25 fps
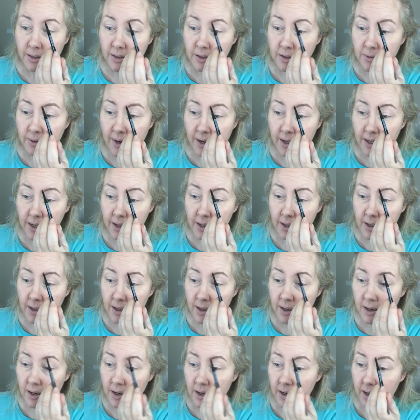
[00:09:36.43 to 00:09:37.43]
Are you ready?
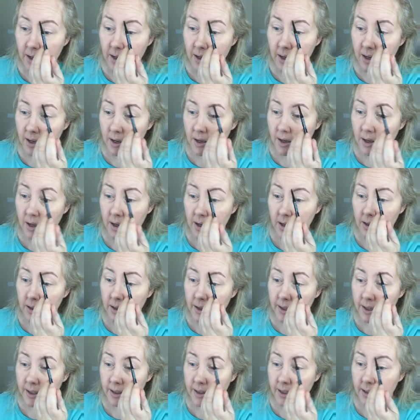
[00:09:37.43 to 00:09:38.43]

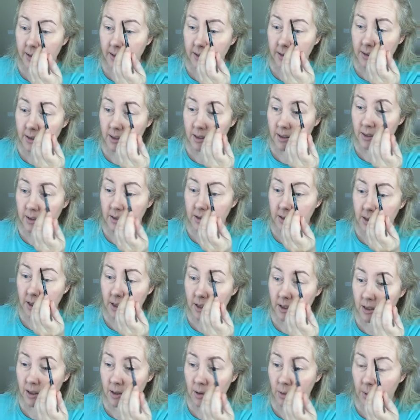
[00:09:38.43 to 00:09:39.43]
Look at this. It's
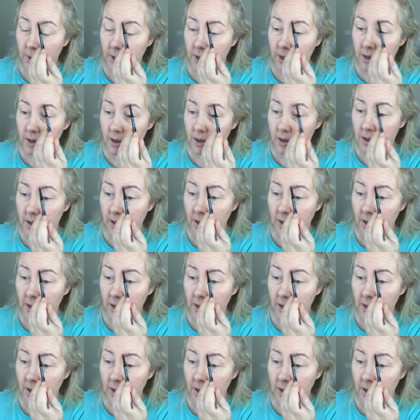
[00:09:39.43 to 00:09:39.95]
going to look weird.